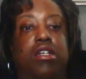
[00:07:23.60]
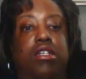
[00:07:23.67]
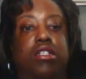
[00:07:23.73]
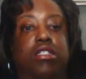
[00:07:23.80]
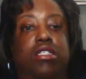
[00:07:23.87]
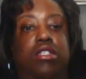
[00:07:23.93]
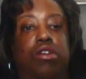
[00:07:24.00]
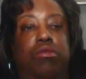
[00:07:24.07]

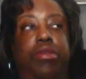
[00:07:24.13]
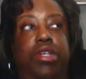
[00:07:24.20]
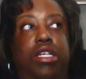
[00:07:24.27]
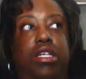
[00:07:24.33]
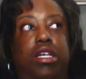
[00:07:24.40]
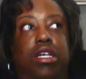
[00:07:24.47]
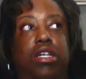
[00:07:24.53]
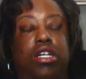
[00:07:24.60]
So
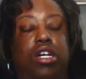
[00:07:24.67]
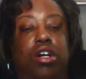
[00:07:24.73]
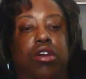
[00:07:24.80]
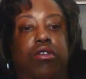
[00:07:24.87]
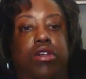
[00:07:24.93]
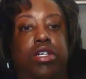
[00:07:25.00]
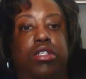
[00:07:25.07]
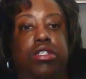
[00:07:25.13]
be
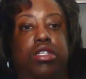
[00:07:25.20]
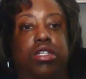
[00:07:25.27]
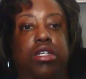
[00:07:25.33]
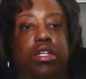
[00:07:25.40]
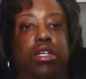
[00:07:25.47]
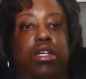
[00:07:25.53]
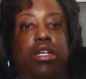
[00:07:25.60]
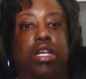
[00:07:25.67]
encouraged
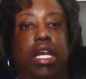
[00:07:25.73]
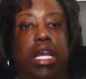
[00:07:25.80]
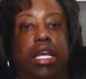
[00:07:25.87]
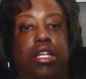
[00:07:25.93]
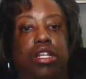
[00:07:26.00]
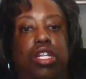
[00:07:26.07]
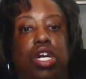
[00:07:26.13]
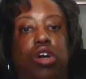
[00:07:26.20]

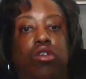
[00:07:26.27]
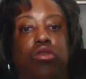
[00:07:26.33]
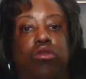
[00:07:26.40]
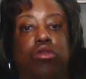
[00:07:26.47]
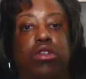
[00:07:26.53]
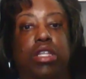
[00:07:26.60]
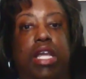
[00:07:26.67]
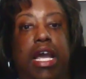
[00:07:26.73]
and
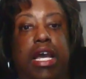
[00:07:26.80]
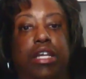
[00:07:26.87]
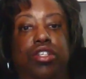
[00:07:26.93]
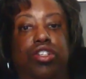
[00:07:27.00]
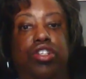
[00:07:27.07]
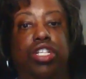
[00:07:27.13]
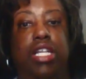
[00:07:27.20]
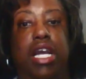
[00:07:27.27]
know that
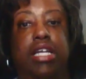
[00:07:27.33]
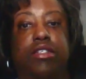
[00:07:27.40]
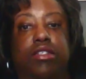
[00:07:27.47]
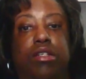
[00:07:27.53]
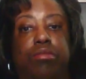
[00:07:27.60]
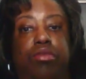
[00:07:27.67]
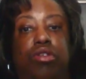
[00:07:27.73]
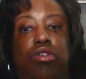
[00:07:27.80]
your next
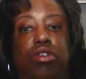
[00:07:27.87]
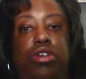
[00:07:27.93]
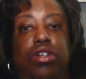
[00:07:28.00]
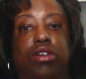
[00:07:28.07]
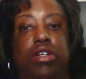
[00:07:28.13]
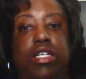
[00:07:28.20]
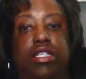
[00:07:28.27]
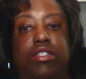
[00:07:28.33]

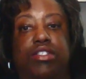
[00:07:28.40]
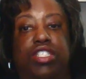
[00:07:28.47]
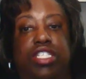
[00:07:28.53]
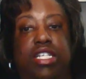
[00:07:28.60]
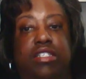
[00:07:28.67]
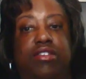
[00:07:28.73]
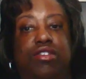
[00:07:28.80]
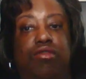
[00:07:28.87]
employer is
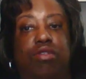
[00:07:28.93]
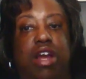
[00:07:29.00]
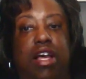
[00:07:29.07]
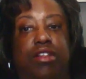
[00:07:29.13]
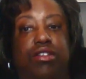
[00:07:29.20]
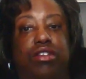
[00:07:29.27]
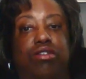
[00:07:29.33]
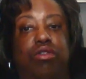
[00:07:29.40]
just
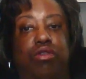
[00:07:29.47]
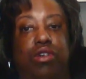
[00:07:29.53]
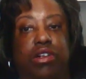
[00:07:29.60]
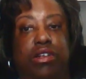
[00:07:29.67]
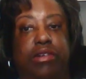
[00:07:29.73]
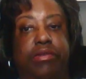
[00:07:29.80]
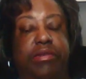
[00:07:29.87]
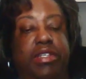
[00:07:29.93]
around the
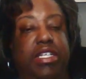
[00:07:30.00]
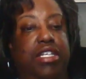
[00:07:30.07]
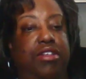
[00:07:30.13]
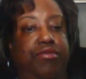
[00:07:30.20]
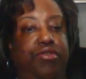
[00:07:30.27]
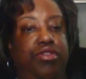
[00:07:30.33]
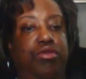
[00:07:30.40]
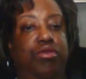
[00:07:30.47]
corner
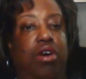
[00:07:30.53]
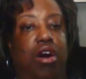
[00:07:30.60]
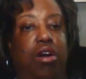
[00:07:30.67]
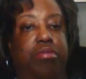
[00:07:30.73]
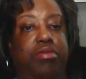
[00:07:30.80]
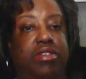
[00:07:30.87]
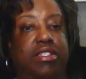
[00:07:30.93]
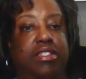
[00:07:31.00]
if you are
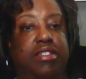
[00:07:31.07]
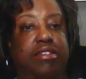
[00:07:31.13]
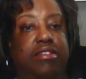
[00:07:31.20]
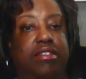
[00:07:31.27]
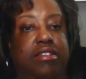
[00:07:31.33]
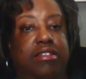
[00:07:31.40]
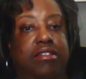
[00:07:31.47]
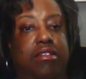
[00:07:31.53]

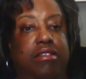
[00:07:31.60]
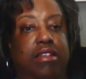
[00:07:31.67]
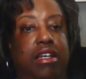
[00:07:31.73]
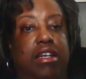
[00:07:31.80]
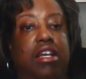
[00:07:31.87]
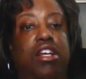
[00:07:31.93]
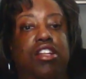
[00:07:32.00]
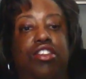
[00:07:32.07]
persistent.
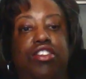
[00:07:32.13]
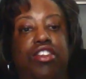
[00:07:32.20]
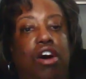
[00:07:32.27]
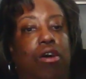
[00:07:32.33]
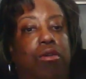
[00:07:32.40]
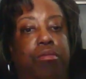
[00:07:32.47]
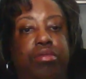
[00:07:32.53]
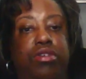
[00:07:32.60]

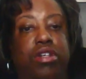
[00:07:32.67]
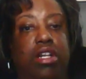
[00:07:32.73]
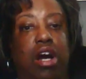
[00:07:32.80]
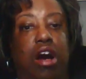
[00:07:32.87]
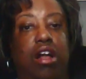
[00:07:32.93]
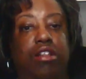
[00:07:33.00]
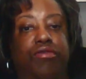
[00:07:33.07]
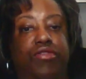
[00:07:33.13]
Don't put
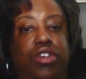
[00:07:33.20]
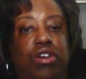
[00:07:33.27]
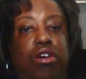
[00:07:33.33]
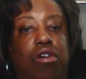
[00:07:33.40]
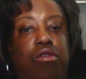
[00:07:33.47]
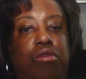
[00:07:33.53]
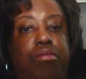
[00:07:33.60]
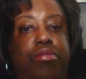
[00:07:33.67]
all of your
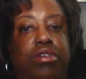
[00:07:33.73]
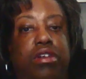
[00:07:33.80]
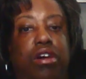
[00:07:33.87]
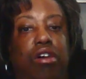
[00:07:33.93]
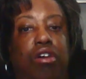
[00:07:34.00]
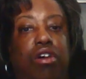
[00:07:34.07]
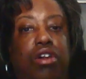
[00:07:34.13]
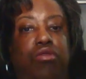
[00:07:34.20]
hope
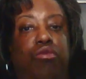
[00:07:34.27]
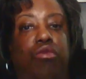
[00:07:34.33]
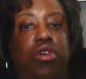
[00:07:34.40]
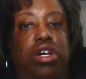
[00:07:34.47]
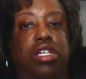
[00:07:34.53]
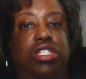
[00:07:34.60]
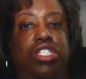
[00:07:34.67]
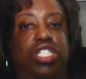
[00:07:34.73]
on
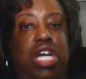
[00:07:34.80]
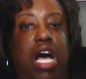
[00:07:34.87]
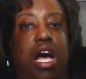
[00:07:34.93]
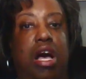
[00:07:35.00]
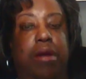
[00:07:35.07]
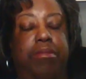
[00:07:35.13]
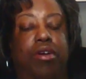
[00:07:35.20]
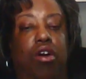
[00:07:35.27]
one
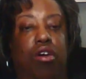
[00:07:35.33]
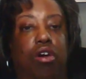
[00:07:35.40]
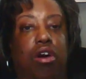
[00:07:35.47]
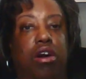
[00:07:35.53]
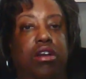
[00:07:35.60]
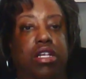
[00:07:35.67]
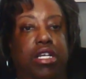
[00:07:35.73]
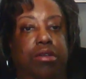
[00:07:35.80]
job
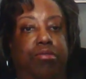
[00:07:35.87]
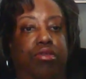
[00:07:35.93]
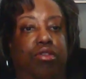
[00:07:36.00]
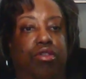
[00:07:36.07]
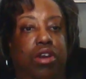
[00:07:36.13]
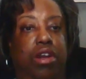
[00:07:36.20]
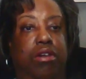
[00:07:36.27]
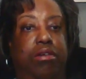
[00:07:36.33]
or
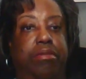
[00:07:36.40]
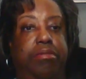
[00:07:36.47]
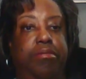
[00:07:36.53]
employer.